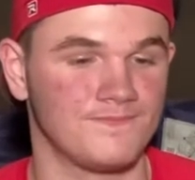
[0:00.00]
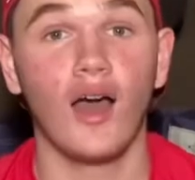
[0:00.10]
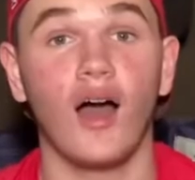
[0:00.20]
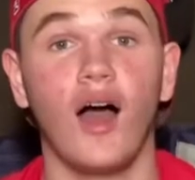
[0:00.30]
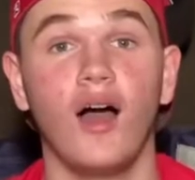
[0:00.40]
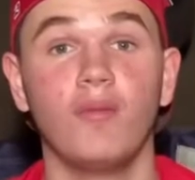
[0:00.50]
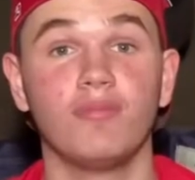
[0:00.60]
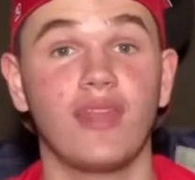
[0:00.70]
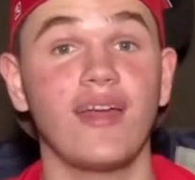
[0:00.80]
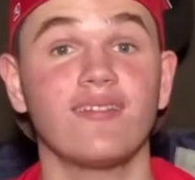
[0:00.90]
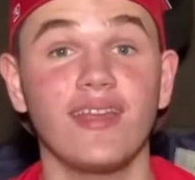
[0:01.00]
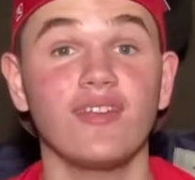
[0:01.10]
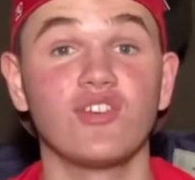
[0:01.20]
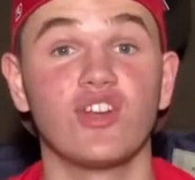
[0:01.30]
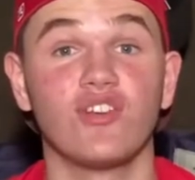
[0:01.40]
That is
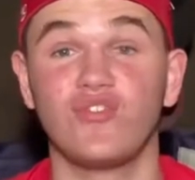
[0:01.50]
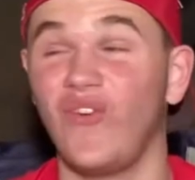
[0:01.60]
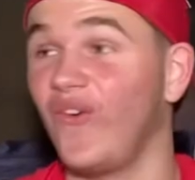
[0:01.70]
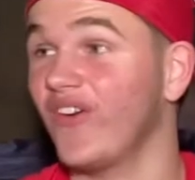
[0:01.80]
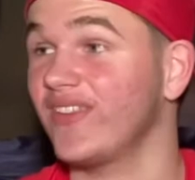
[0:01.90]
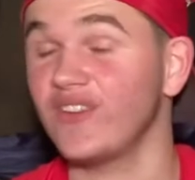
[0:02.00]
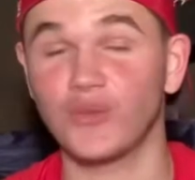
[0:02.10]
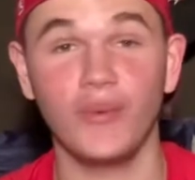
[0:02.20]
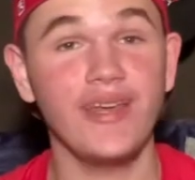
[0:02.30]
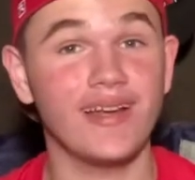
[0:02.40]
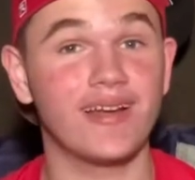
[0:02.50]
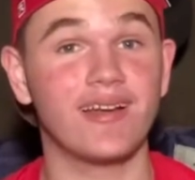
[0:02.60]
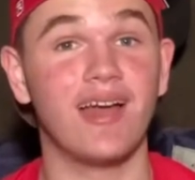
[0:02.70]
it for this week.